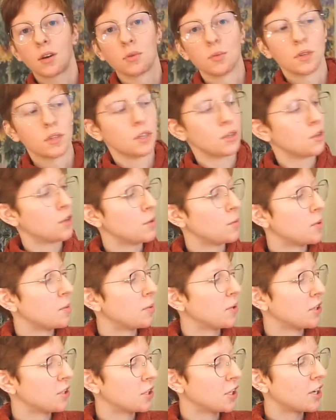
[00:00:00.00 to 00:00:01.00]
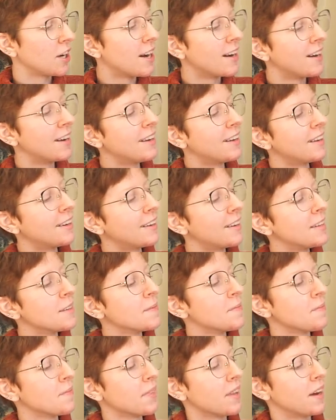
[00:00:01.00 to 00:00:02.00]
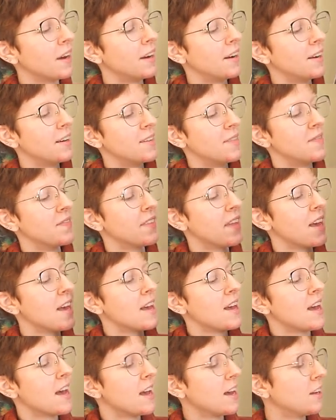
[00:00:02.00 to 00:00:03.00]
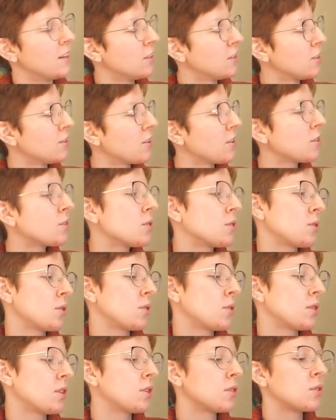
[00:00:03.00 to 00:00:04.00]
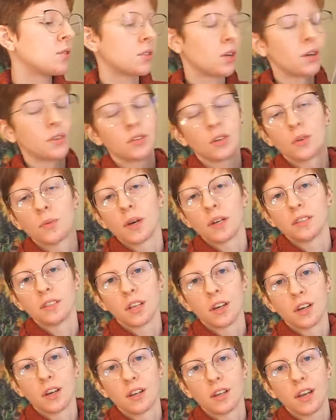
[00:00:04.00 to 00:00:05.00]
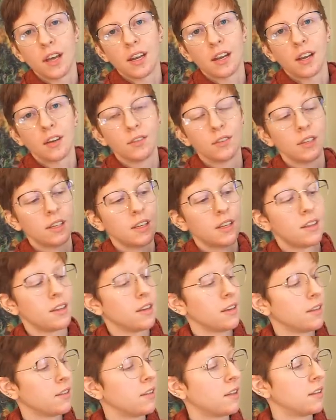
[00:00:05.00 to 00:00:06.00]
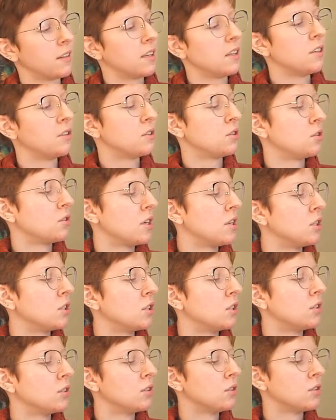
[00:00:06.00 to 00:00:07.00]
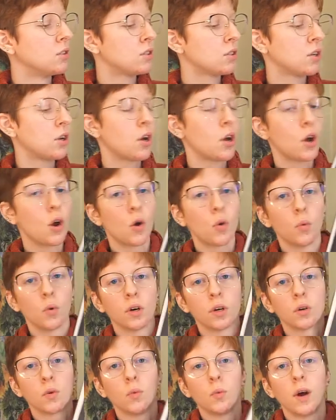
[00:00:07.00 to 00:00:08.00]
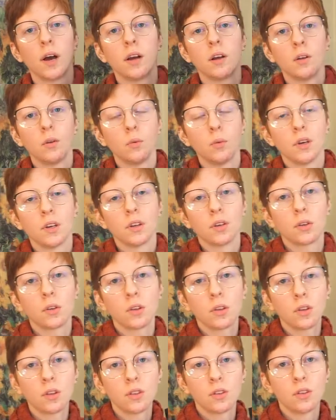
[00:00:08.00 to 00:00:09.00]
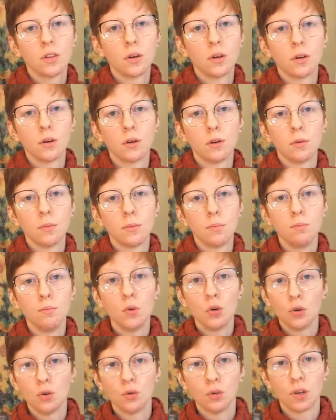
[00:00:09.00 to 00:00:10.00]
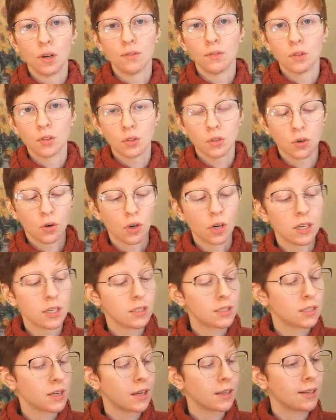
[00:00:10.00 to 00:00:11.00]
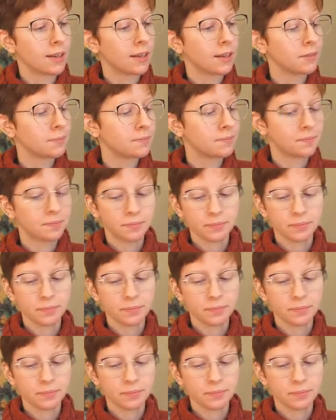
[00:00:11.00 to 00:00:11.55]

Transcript: a really creepy picture. um, and so this is, this is also well done, and I really think that the illustrations work well with the mood of the story it's telling.